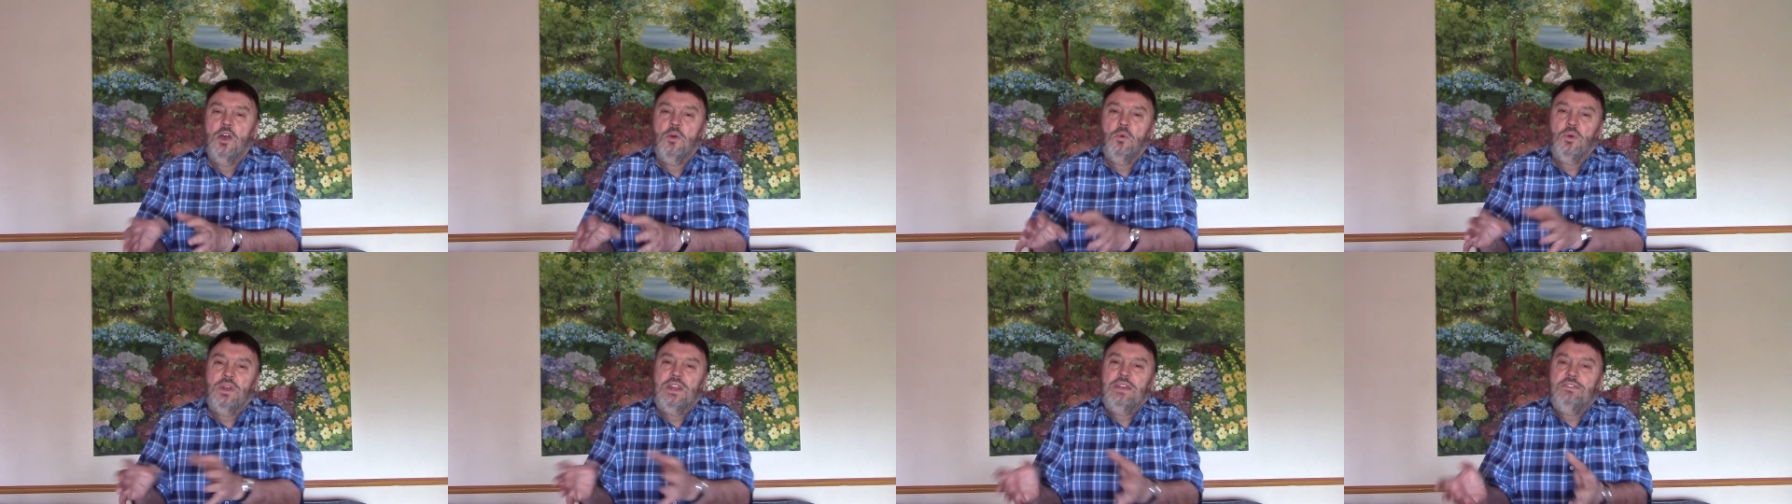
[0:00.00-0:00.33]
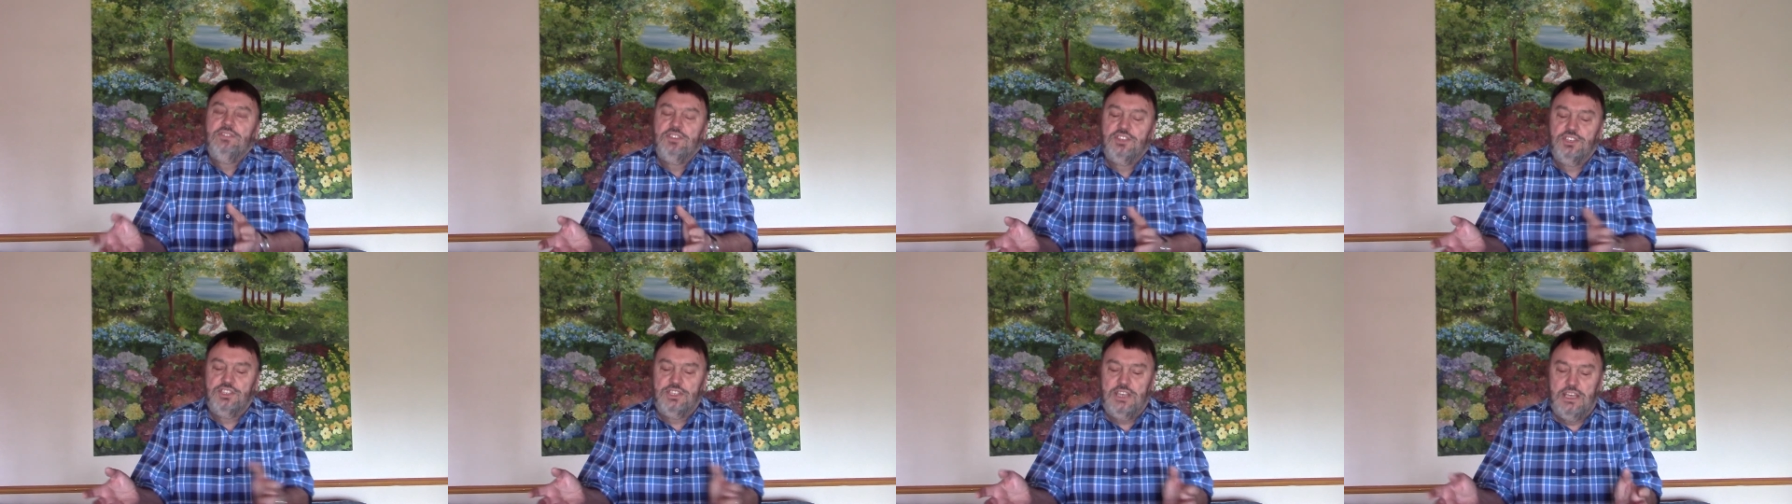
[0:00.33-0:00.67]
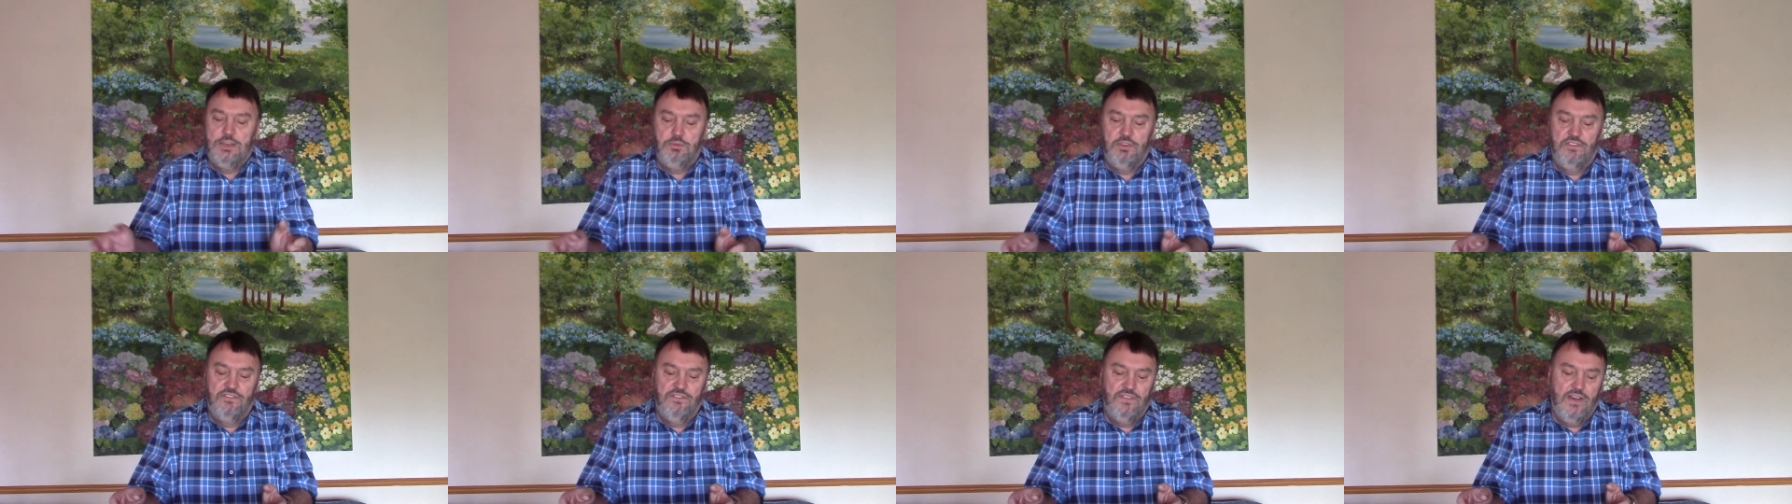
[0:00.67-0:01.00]
whatever
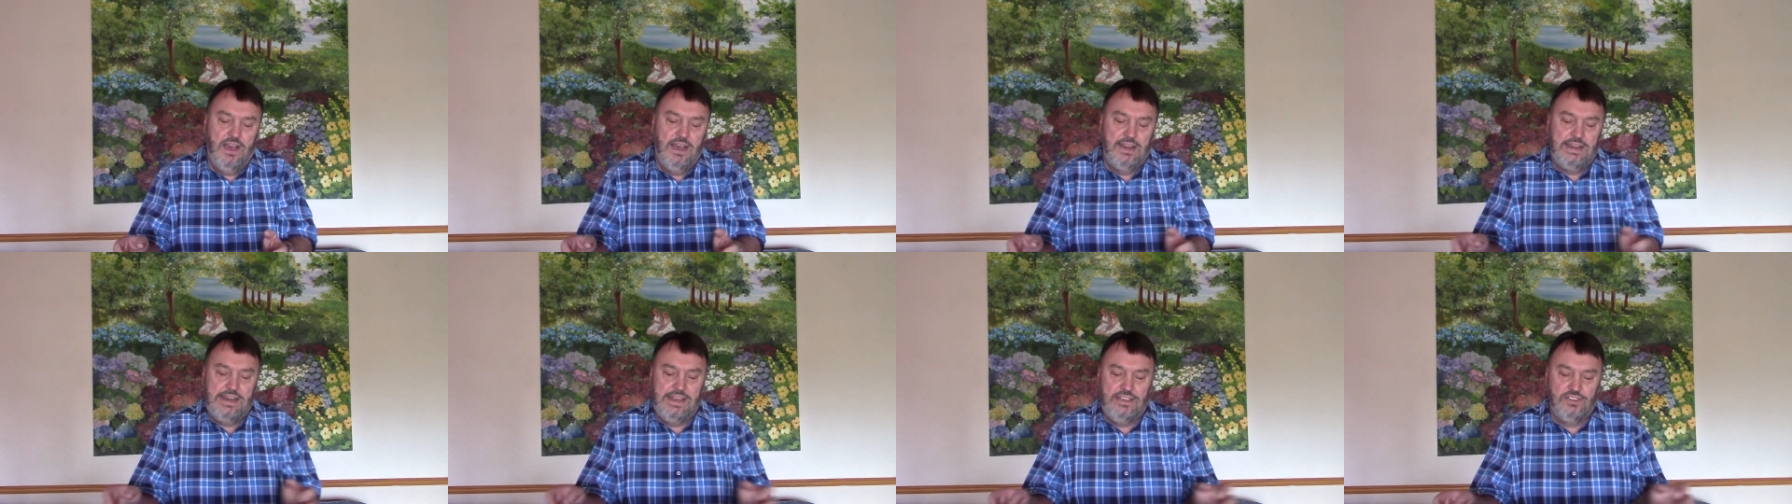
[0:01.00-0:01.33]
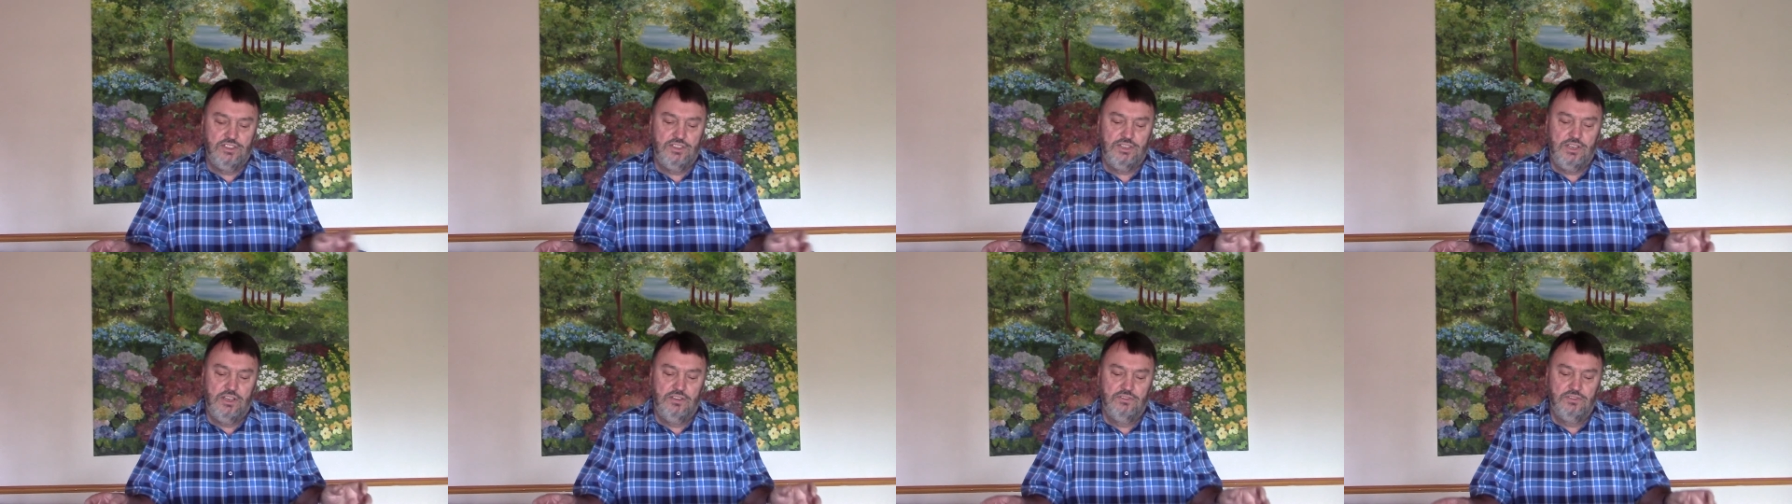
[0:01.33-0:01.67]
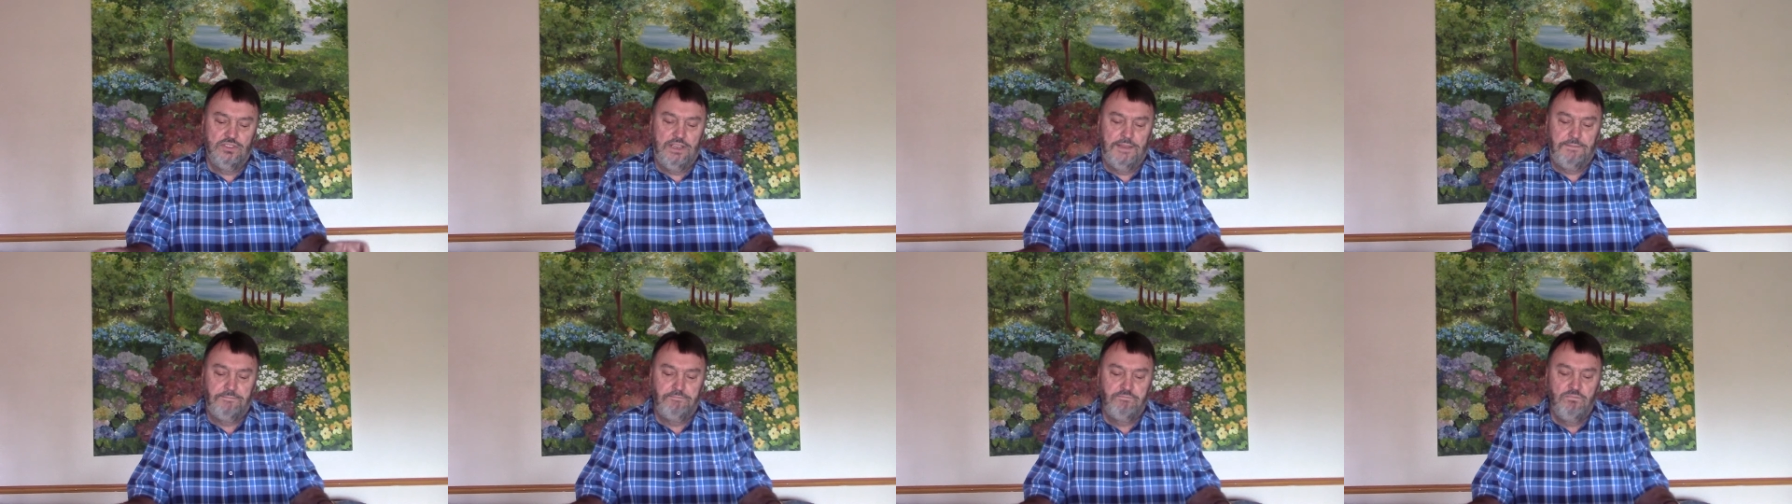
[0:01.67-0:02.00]
state we find ourselves
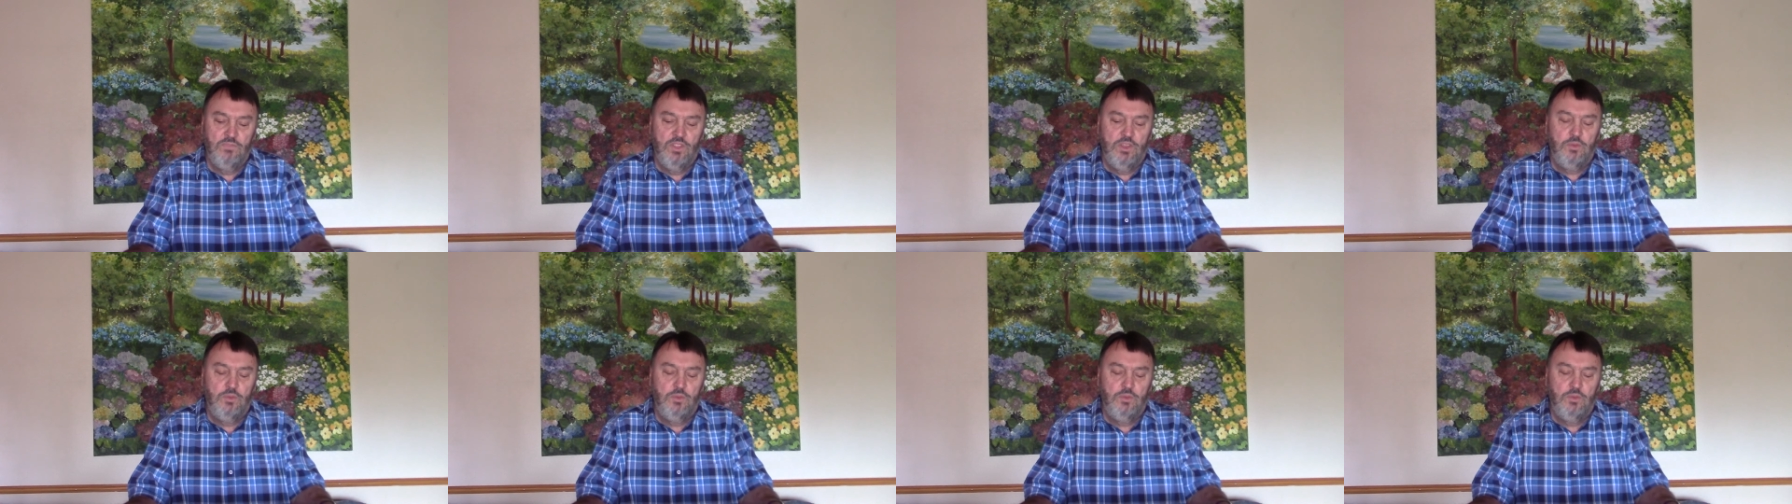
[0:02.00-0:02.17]
in.